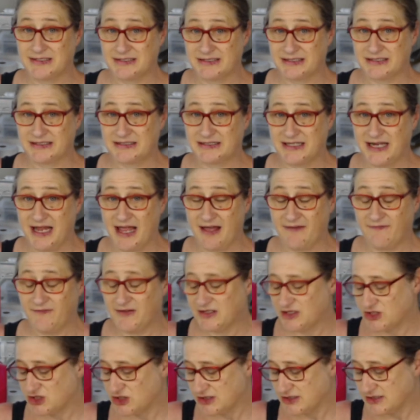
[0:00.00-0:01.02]
it's six and a half
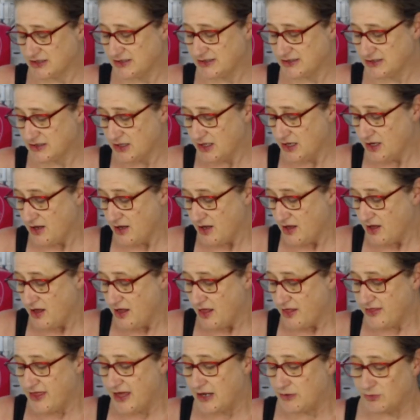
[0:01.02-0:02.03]
inches.
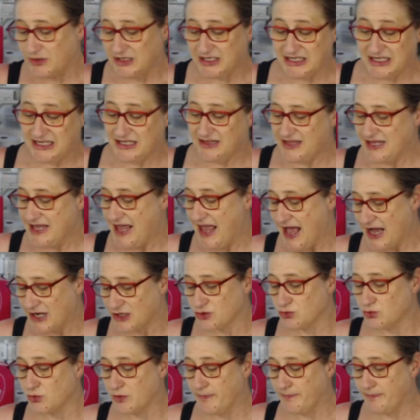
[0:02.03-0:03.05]
Then we need the
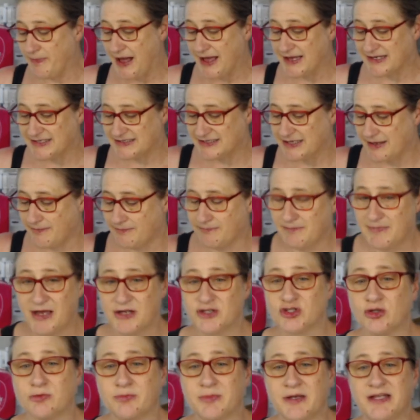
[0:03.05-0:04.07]
actual bicep
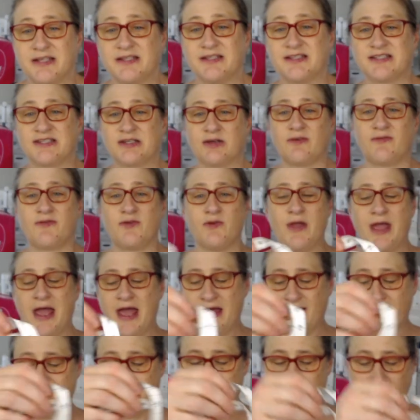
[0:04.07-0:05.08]
measurement. So if you
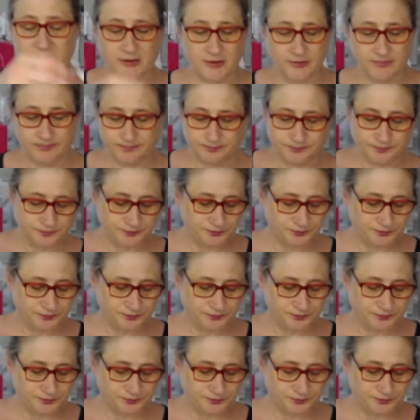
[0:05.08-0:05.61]
have your,